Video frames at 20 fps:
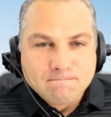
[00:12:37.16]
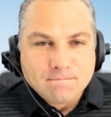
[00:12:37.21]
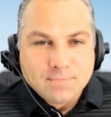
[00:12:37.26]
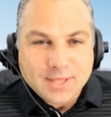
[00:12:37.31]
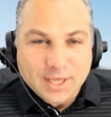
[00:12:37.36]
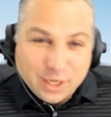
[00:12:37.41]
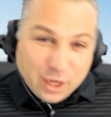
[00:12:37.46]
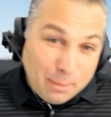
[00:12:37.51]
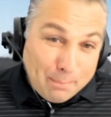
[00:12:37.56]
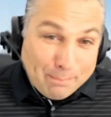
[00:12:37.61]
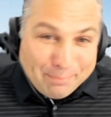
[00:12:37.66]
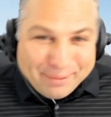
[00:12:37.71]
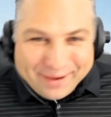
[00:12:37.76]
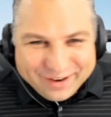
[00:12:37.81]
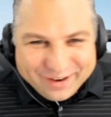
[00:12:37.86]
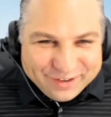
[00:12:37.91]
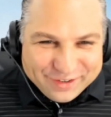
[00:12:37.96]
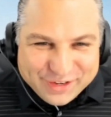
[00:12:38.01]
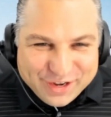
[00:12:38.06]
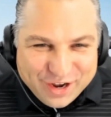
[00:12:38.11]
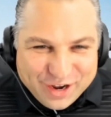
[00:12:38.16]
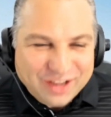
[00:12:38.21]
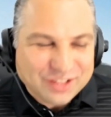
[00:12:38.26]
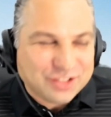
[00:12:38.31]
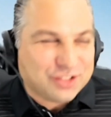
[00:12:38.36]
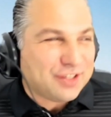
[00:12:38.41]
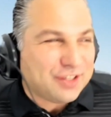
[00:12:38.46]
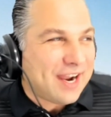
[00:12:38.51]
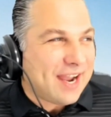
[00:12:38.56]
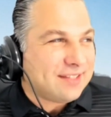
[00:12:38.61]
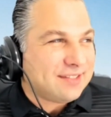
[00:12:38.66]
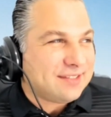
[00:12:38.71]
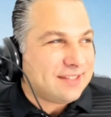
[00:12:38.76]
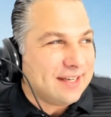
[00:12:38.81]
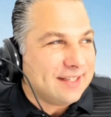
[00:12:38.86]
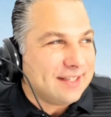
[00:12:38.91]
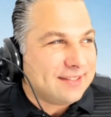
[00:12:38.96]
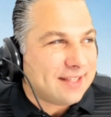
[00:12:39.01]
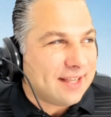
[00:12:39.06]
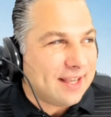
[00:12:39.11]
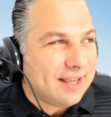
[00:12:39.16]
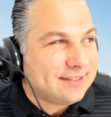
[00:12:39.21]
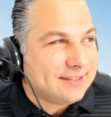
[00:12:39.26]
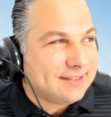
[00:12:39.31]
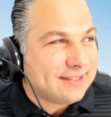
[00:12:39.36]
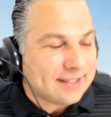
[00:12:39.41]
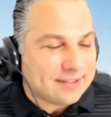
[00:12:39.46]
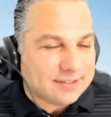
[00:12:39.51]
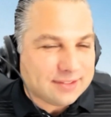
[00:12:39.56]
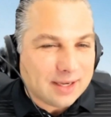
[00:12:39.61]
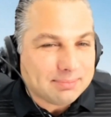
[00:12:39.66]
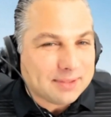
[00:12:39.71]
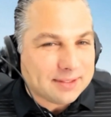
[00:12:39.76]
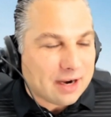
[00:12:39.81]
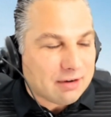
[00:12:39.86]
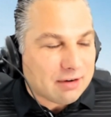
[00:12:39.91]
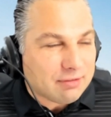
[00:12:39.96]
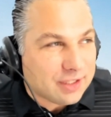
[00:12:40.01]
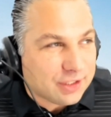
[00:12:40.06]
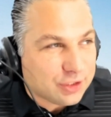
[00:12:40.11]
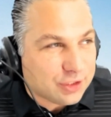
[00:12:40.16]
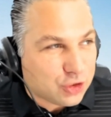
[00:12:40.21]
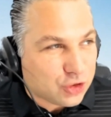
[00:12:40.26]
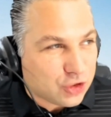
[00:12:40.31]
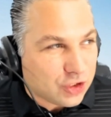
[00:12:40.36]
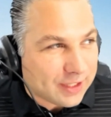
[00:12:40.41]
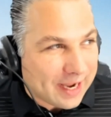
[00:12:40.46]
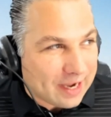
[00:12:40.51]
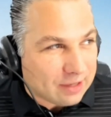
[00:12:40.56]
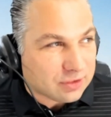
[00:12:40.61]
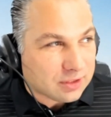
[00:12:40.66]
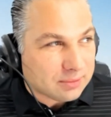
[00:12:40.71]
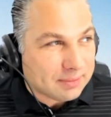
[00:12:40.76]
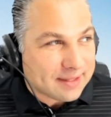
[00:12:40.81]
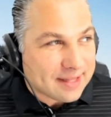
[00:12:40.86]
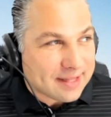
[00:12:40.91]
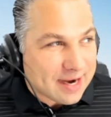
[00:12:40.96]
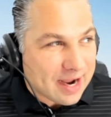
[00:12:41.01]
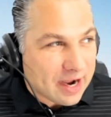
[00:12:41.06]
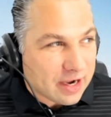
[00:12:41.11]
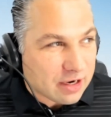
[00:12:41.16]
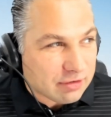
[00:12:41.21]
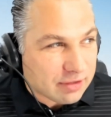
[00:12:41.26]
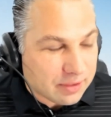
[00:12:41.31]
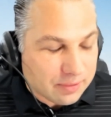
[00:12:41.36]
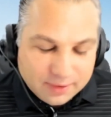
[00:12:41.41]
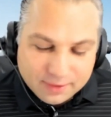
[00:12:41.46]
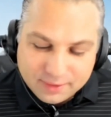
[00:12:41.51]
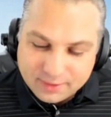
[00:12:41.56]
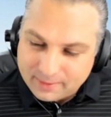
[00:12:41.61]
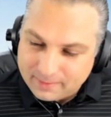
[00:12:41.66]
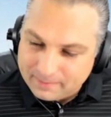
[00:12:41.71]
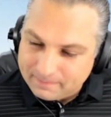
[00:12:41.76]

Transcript: the compare and contrast, and he he said something that really stood out to me that I agree with.